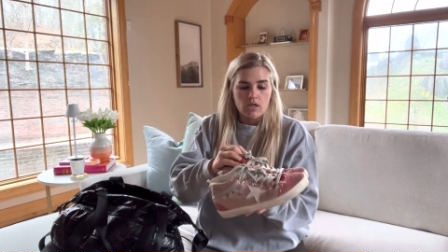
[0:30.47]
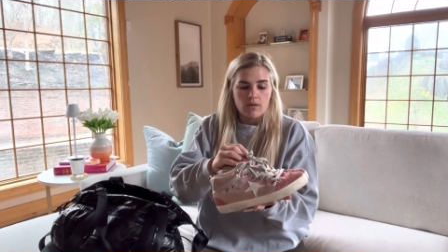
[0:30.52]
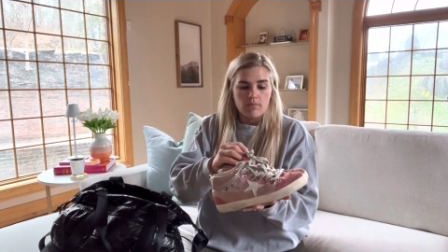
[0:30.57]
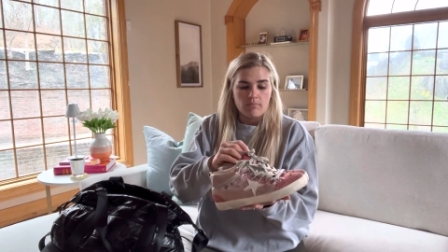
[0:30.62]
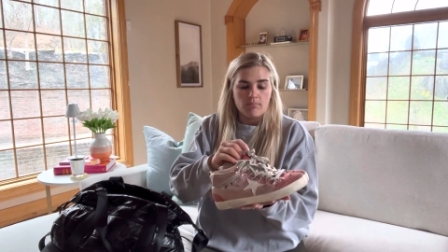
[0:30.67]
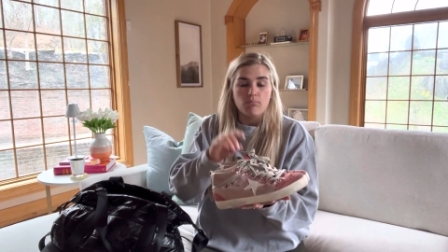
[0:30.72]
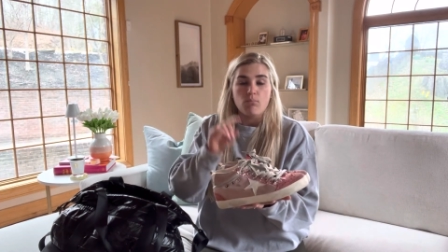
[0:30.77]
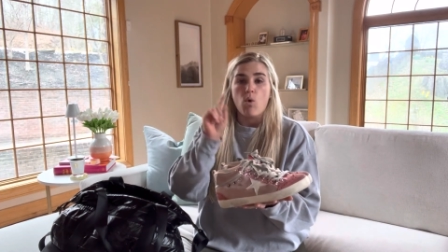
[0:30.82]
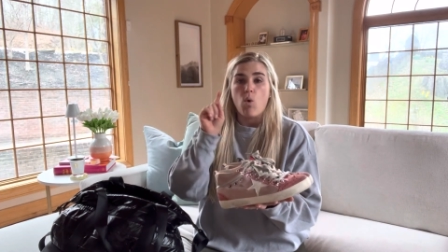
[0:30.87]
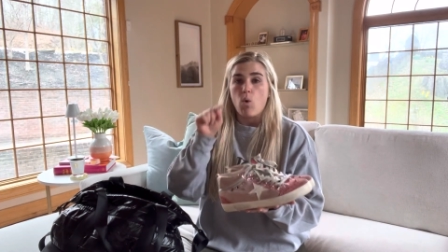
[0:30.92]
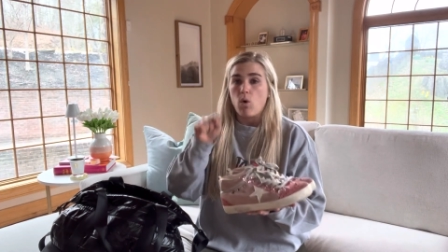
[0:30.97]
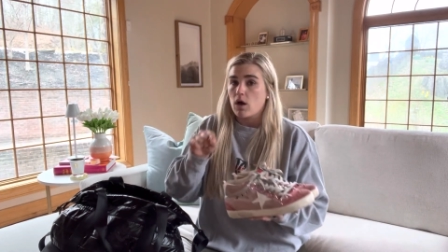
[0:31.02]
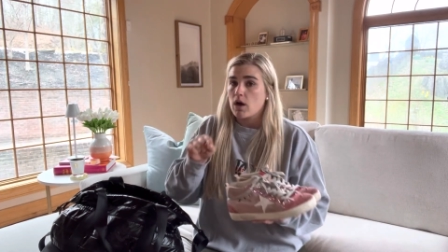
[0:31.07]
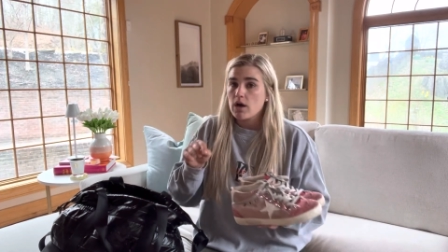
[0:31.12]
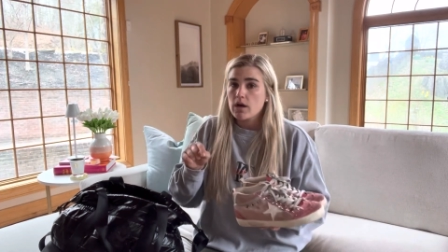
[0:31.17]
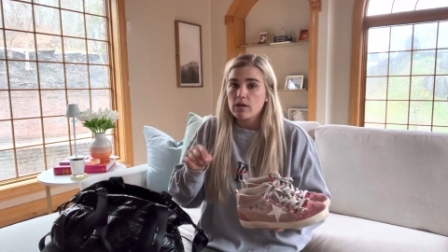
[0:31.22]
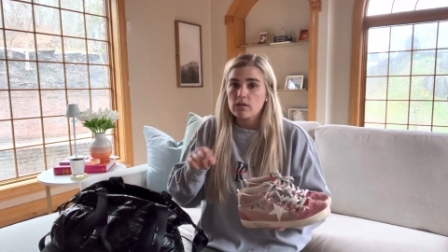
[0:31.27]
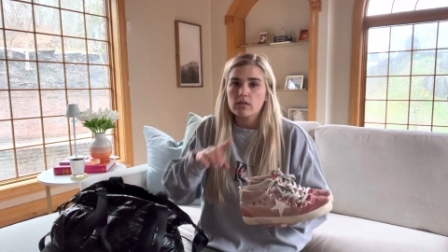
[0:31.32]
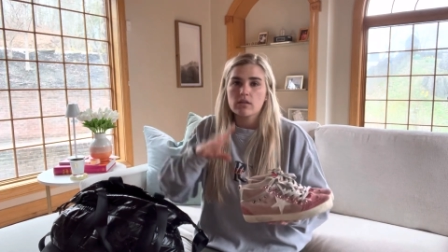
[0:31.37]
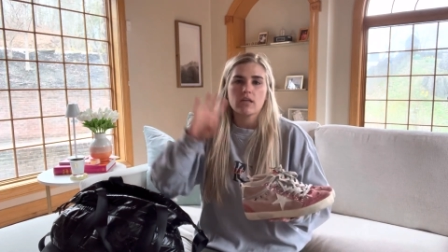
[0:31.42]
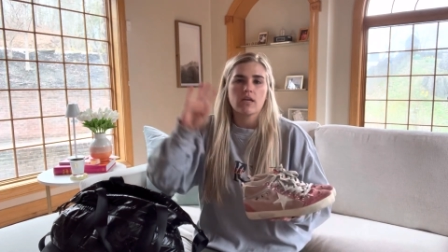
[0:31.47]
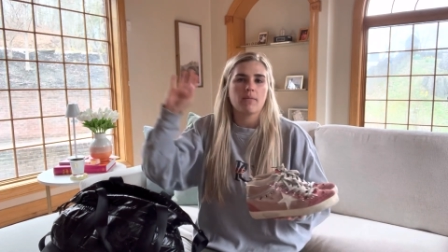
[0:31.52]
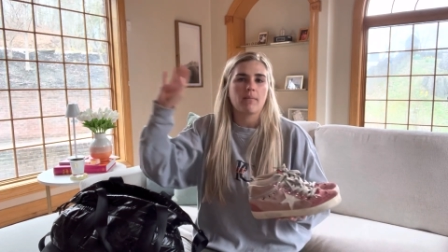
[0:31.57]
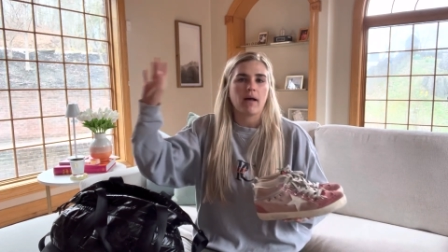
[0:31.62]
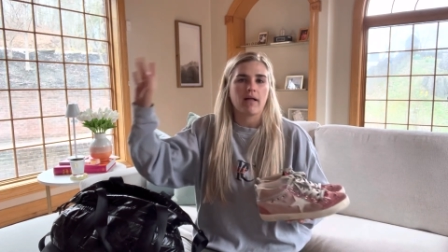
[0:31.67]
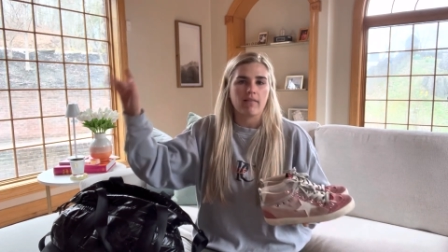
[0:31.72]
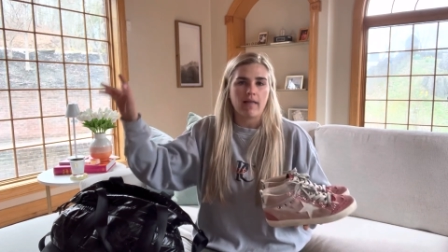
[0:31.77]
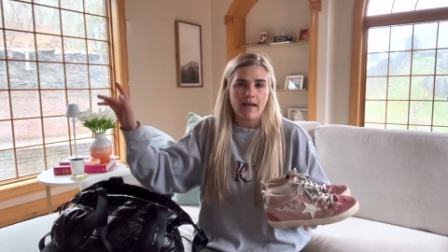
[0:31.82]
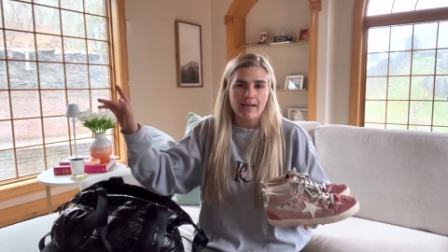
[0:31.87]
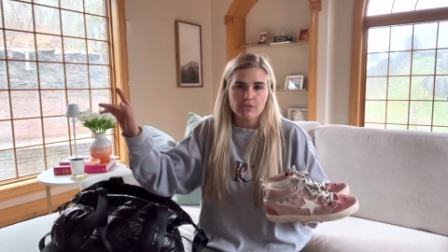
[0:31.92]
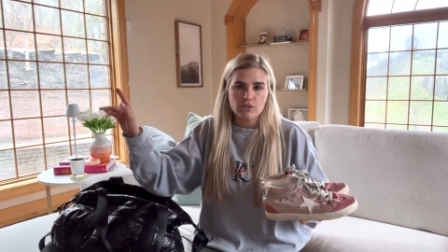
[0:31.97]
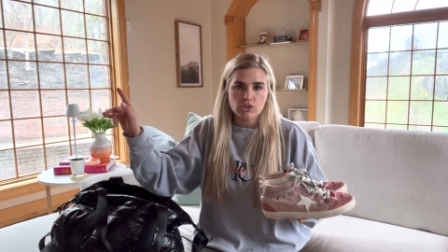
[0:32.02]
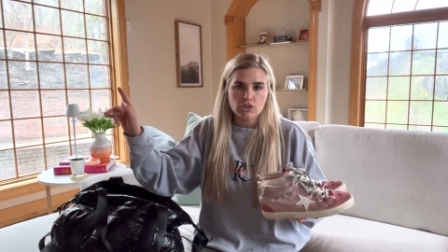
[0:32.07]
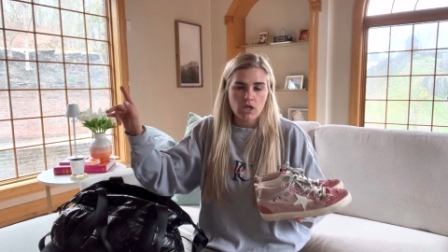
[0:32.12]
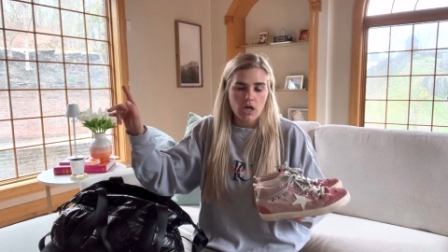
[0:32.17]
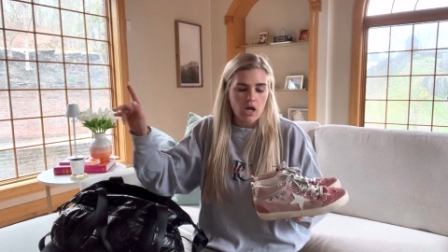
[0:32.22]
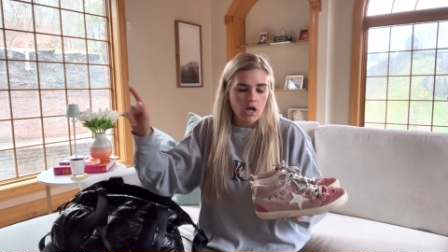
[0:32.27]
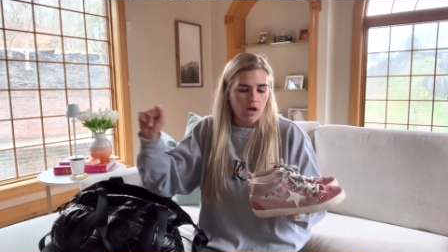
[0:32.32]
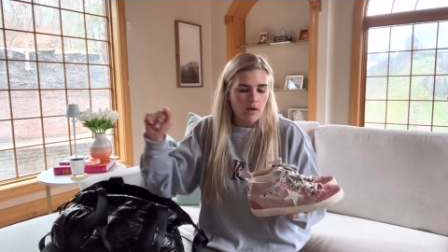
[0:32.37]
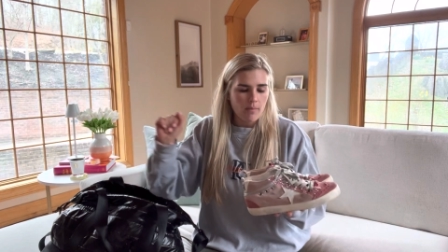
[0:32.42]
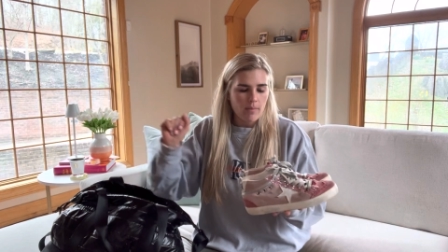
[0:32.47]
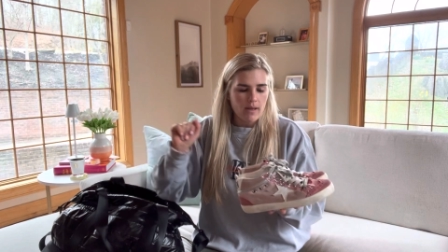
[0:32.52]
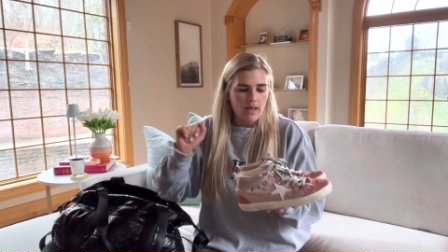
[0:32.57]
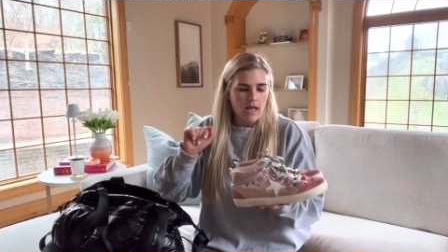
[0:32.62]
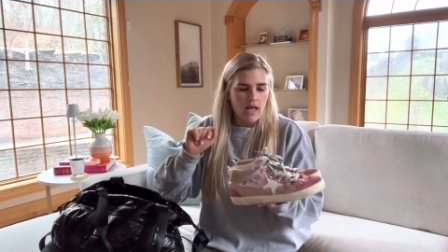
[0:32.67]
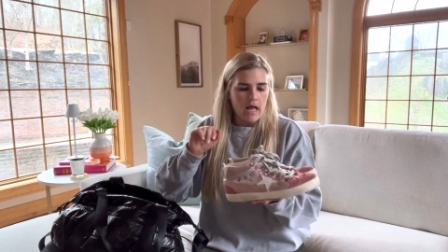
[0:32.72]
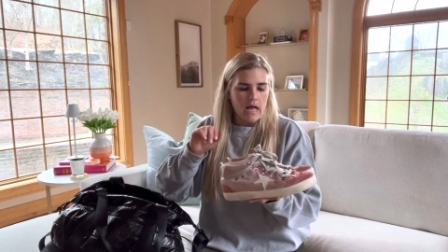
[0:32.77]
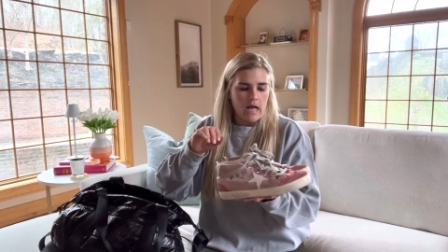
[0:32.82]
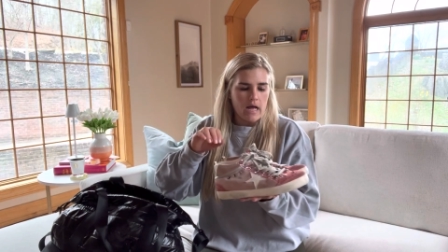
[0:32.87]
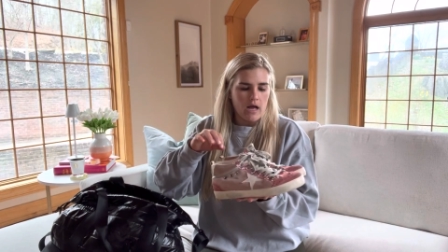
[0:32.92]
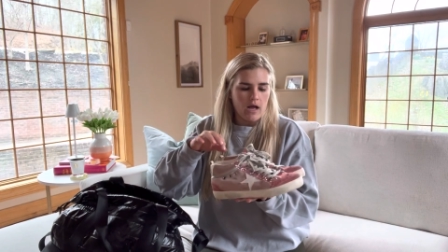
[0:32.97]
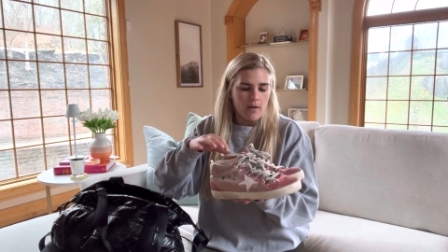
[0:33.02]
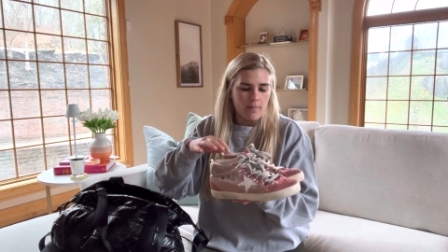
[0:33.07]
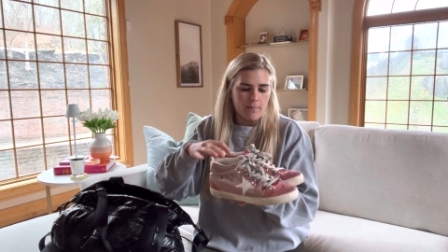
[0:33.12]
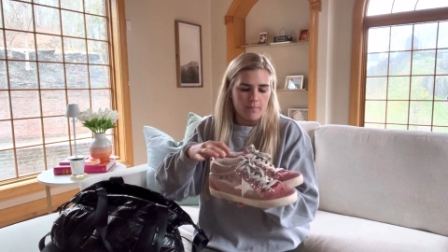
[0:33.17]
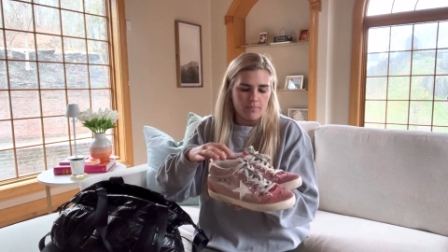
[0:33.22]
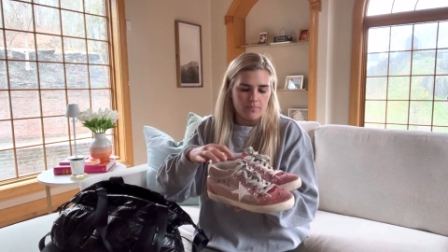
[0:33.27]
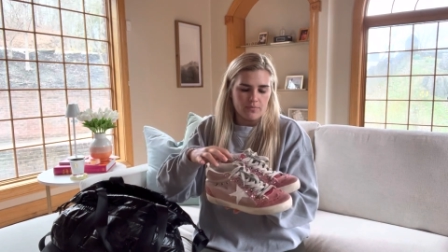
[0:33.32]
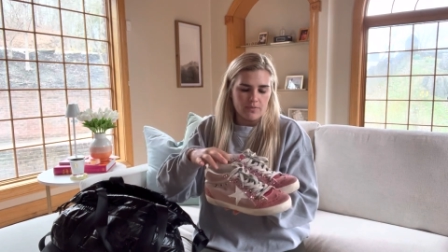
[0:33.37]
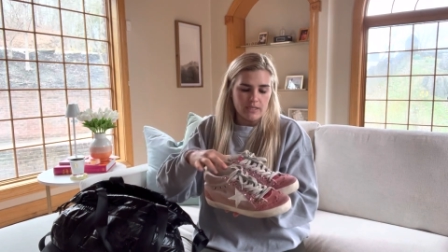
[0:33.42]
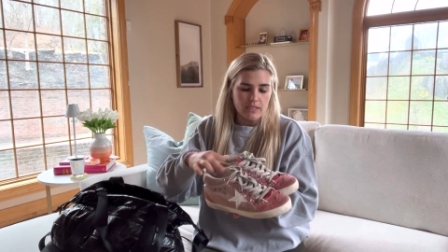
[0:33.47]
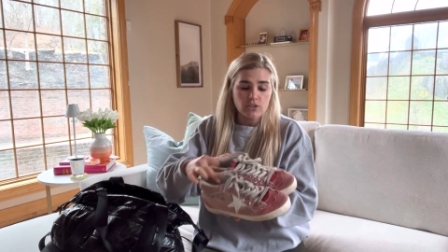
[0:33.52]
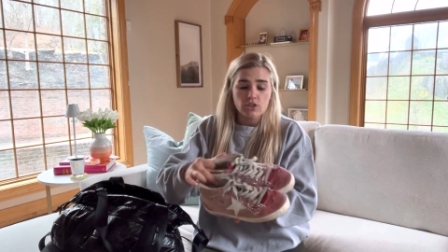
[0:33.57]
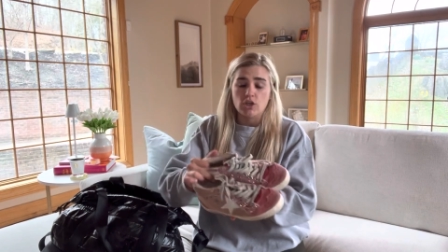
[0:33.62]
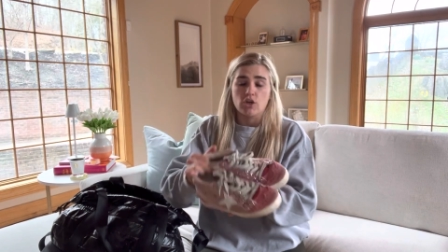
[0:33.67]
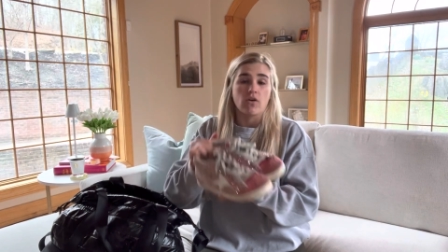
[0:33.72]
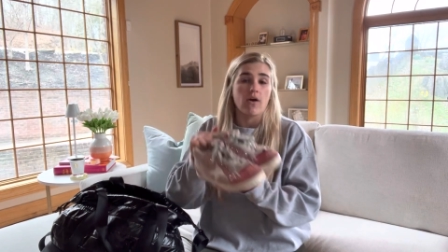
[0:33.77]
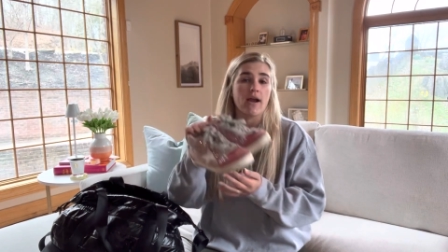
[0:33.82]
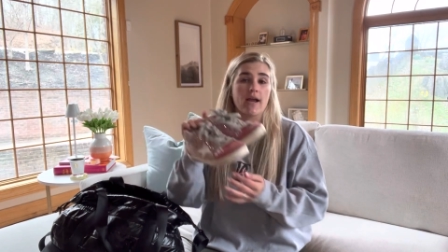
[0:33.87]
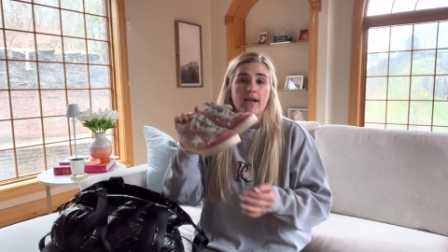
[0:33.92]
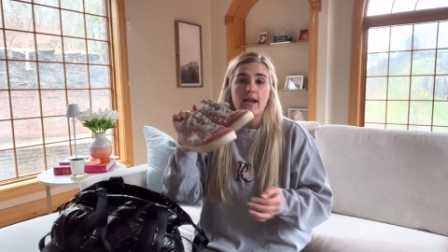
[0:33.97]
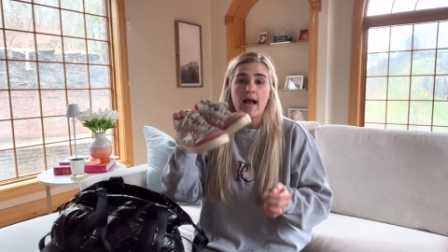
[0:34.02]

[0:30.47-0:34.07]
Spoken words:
more than in my last job. These are great.